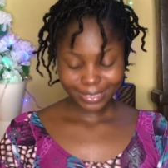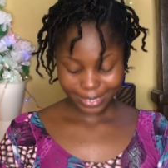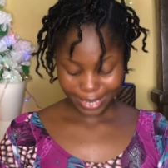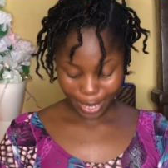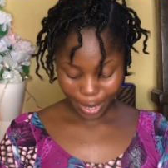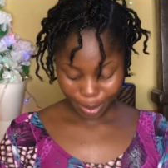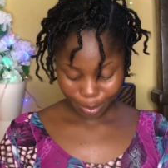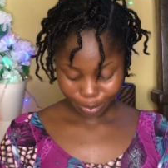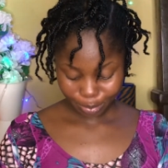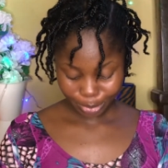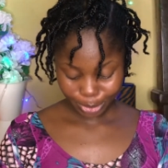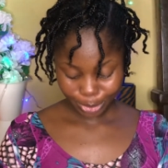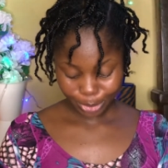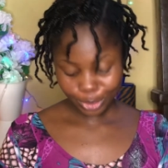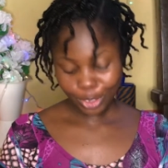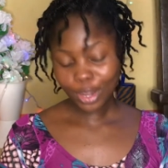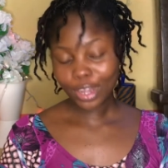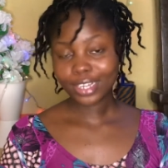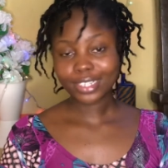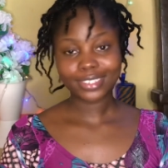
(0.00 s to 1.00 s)
I'm
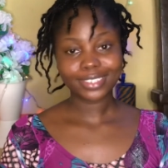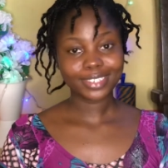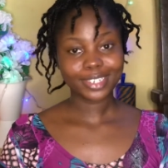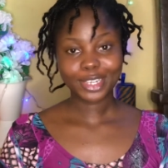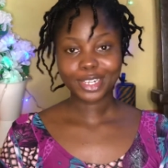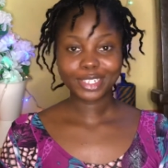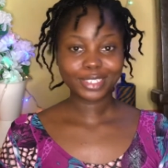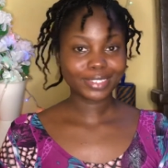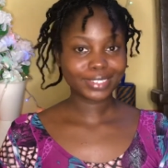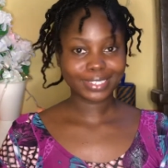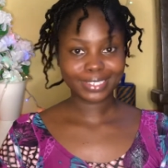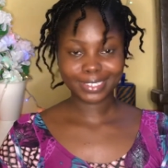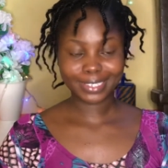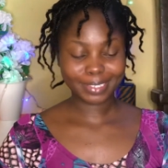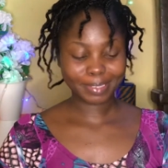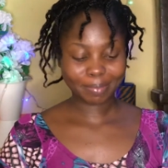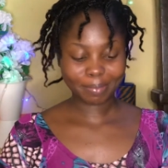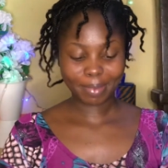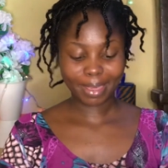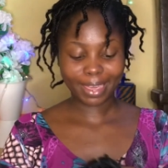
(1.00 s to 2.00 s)
done
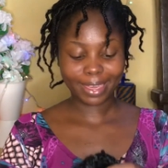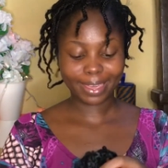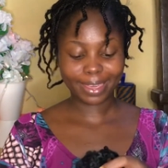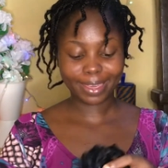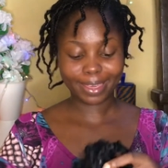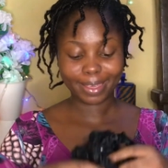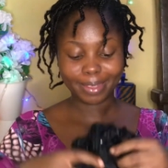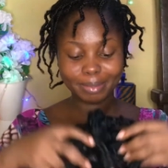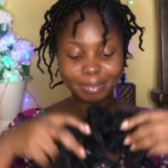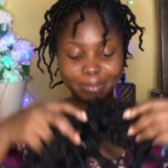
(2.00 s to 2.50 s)
loosening my hair.